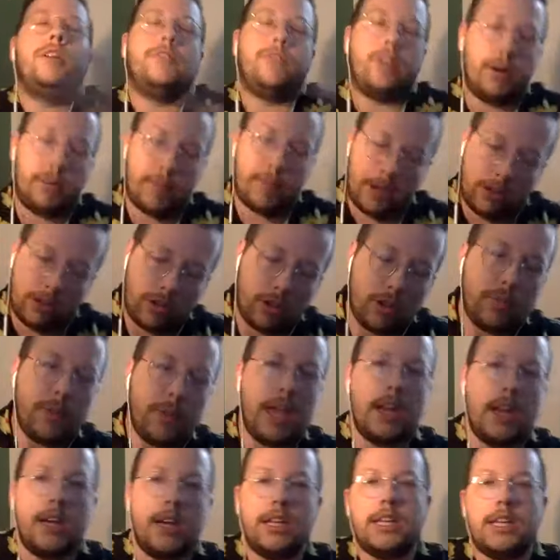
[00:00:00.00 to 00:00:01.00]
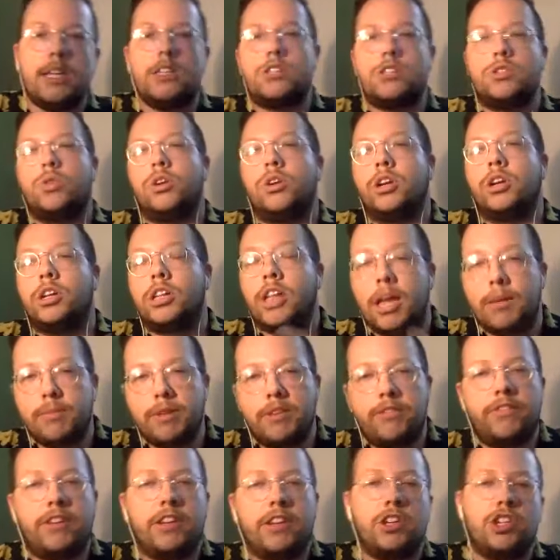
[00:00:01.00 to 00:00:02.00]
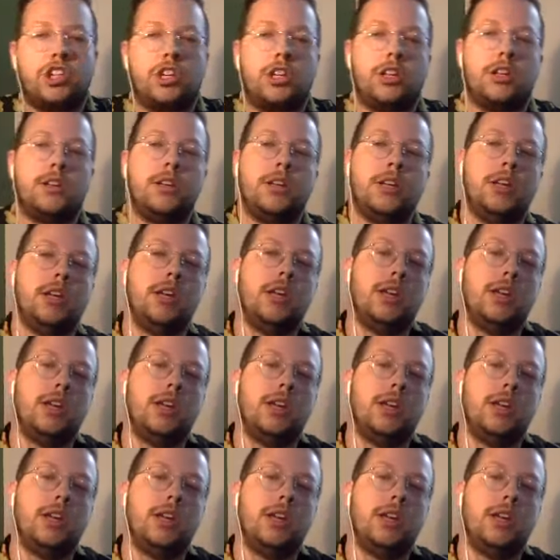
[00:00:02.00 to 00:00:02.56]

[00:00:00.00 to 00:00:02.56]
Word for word: environmental humanities or climate fiction.